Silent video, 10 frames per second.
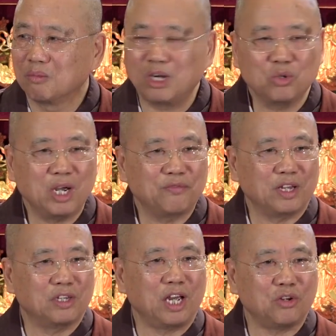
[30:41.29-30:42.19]
Why do I have
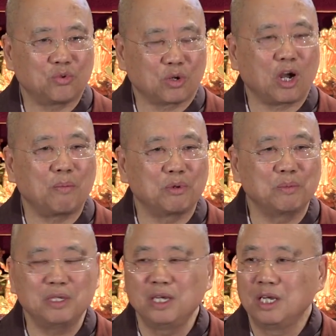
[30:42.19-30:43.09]
to attach to a
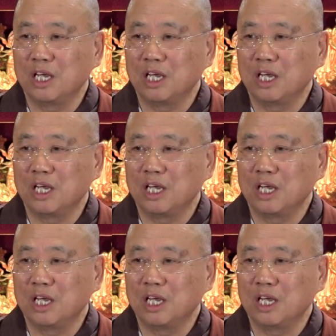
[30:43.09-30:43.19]
compliment?